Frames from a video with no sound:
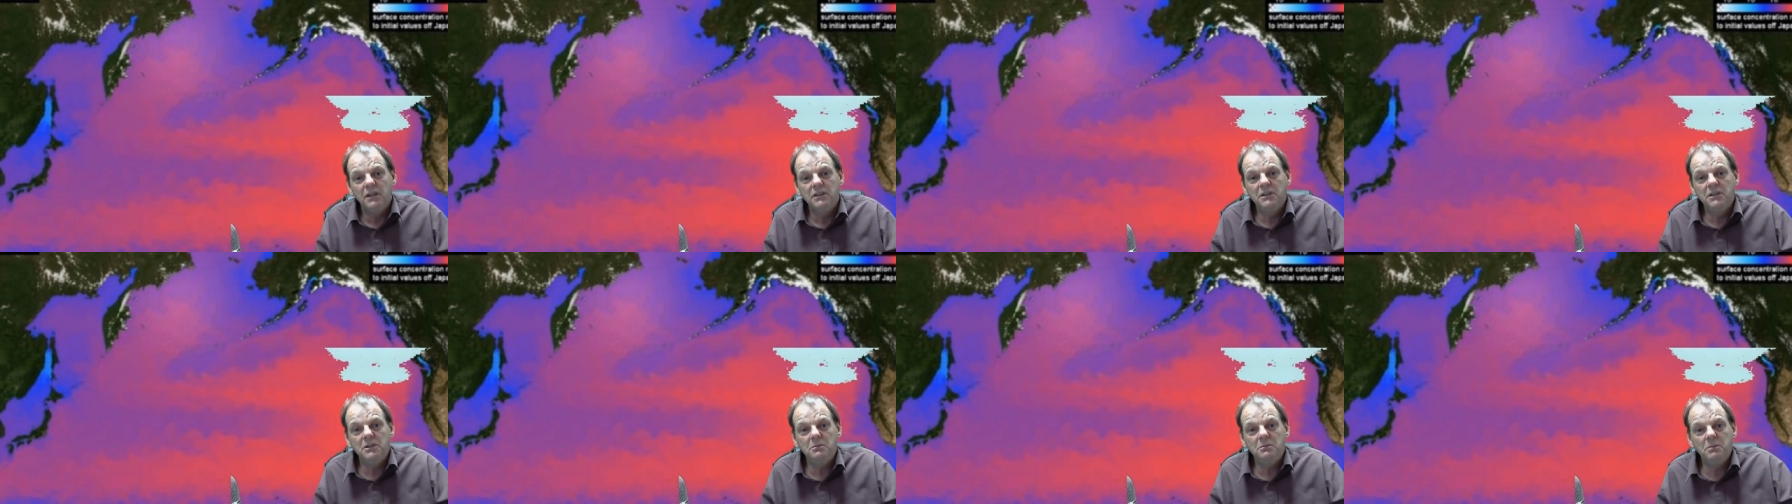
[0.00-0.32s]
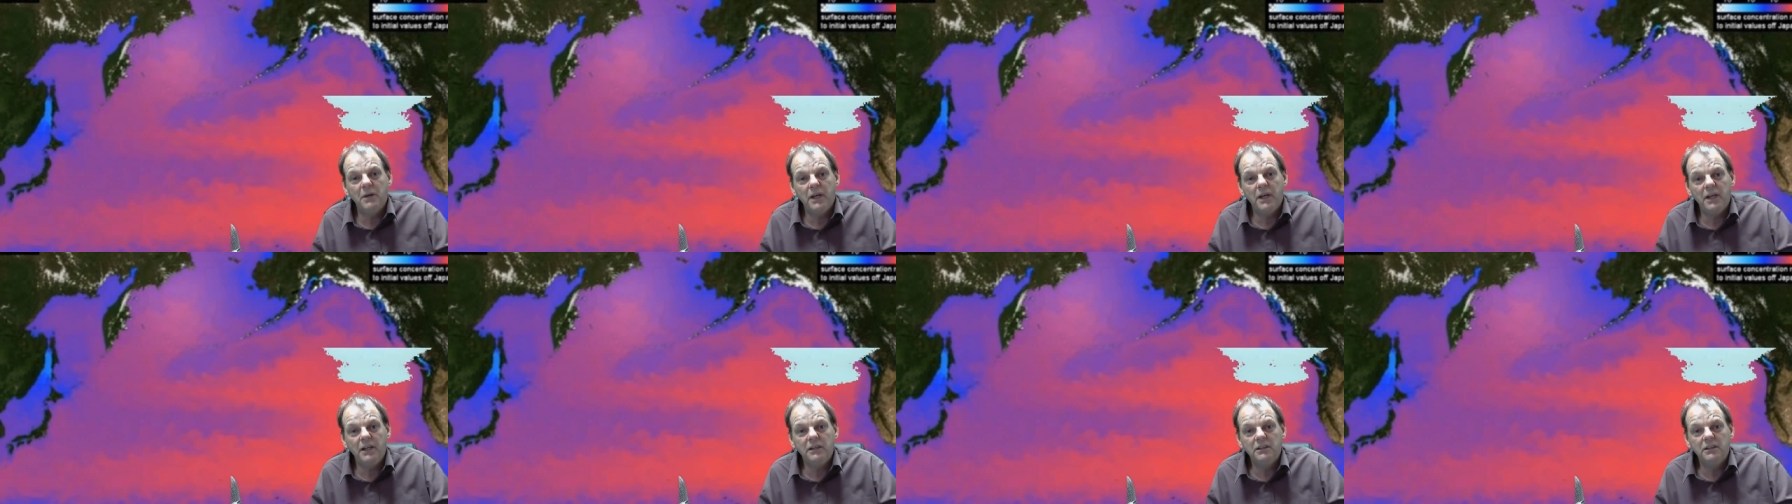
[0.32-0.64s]

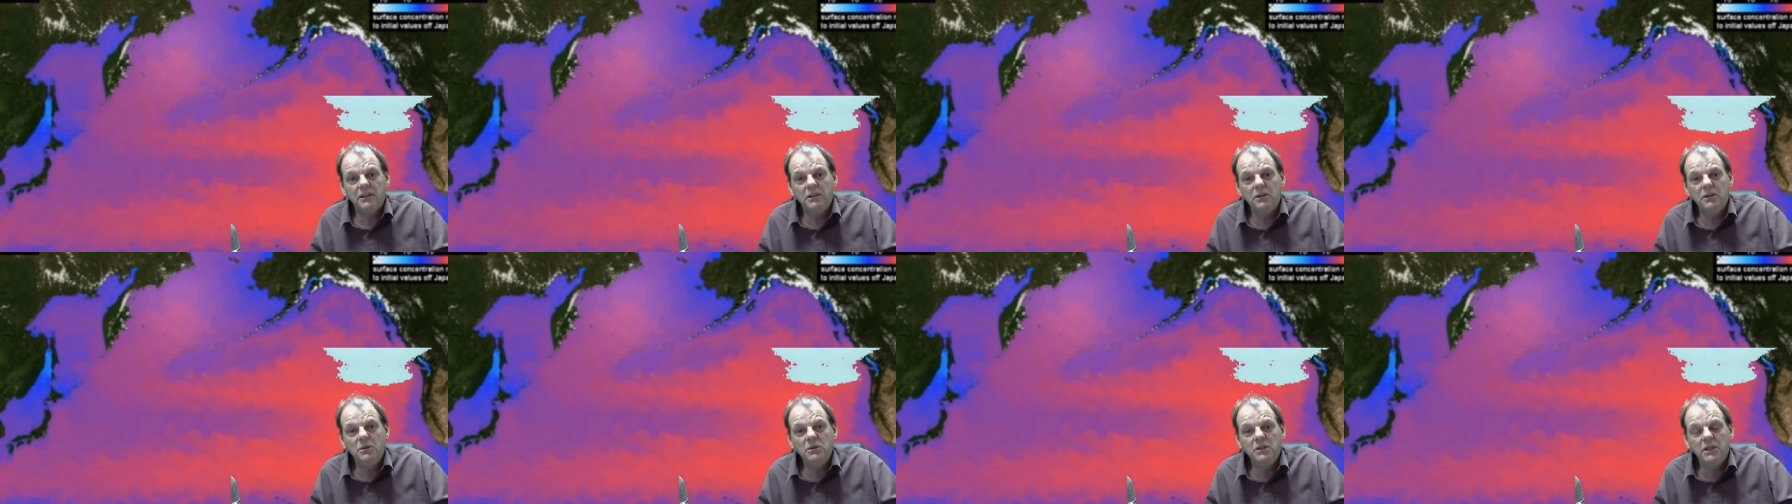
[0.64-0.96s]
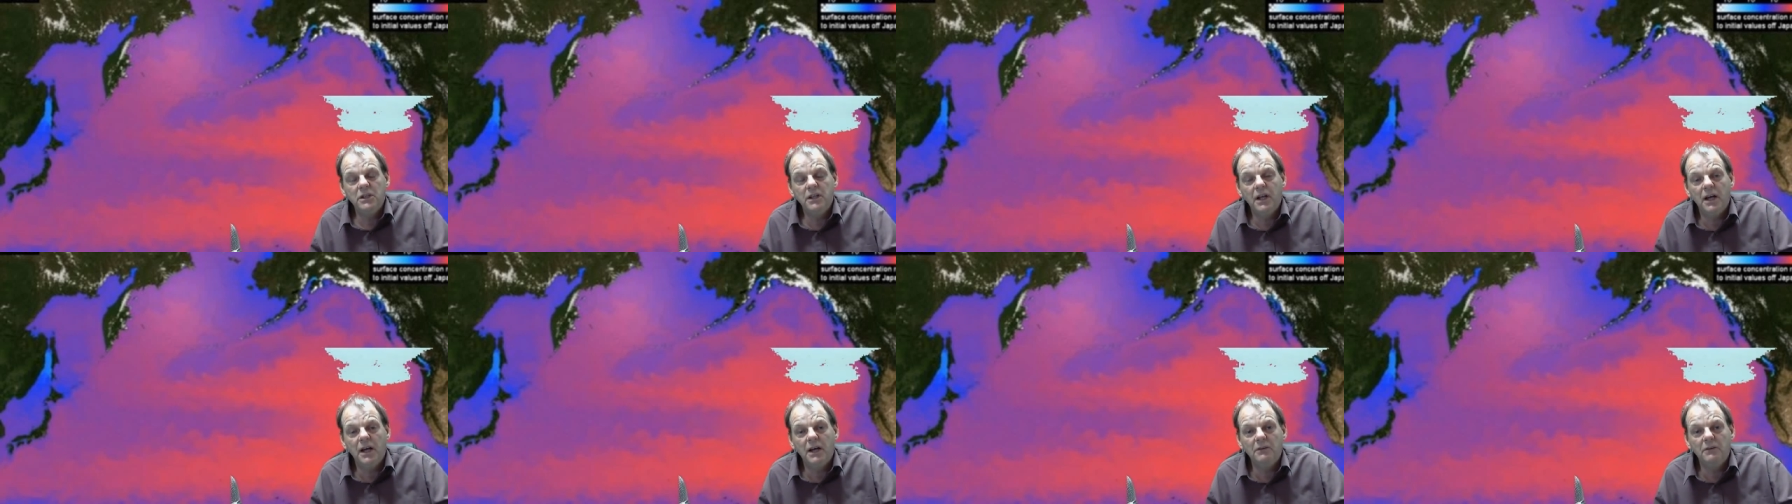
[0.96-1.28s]
debate, the
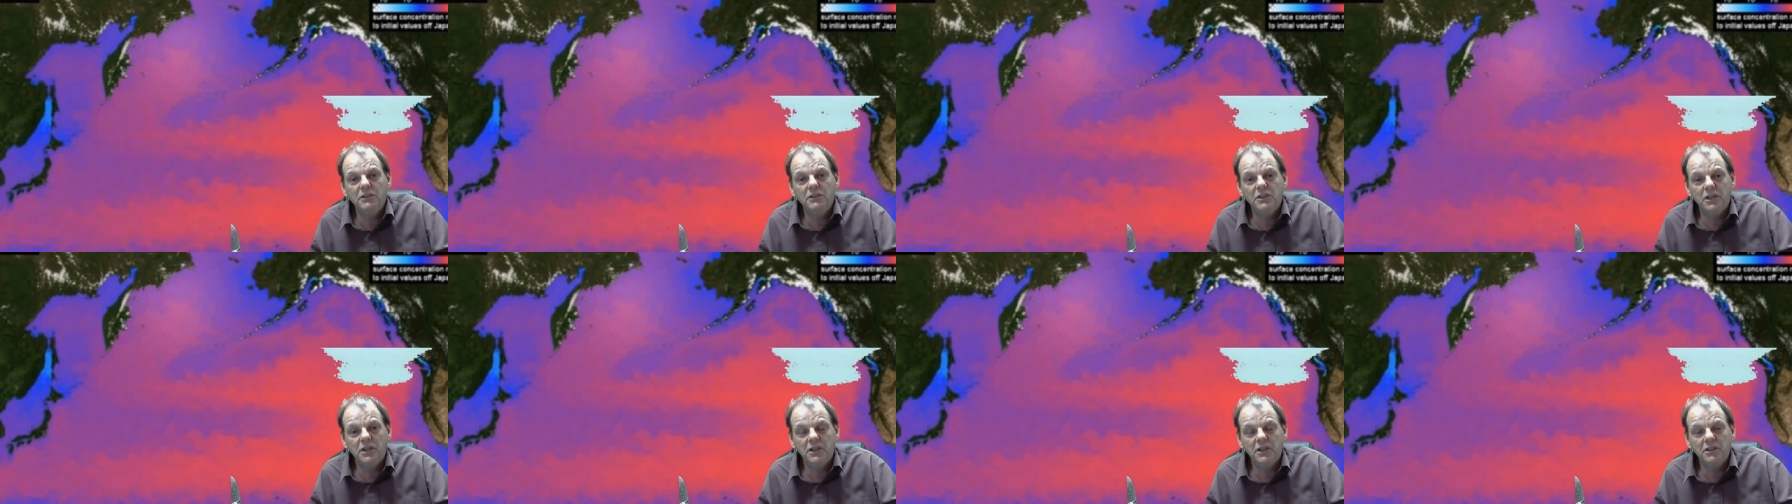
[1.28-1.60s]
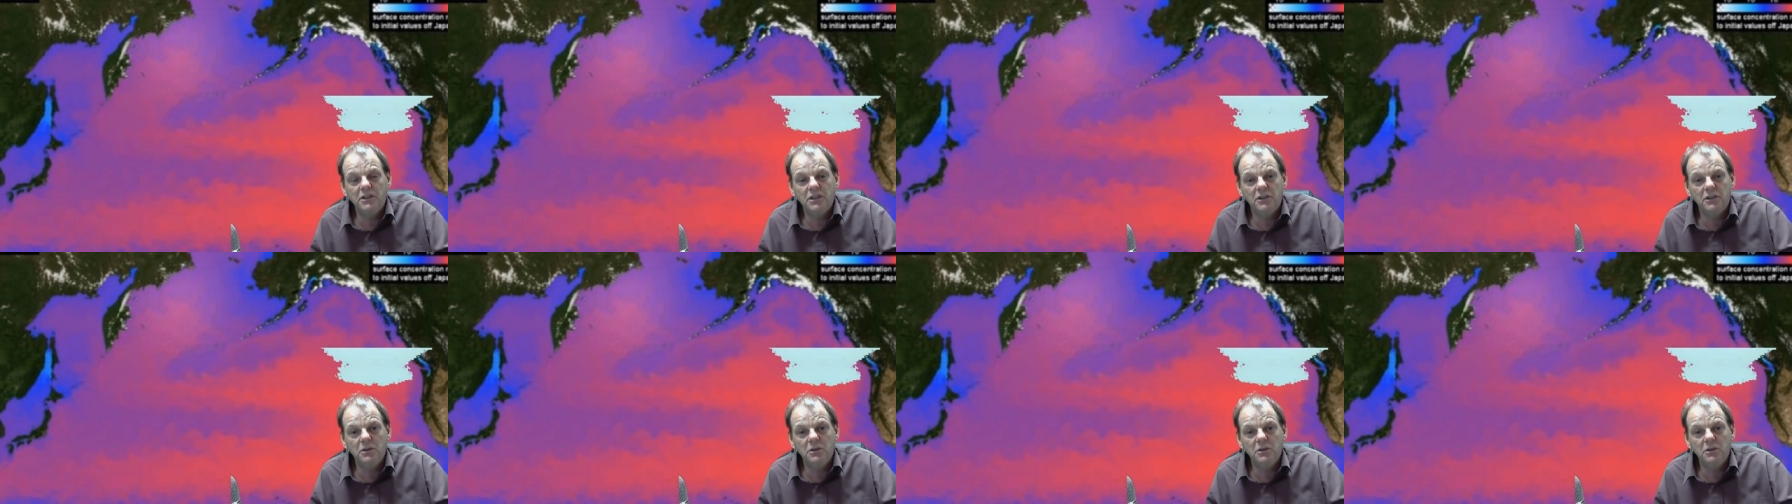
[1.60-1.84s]
lucid conversation.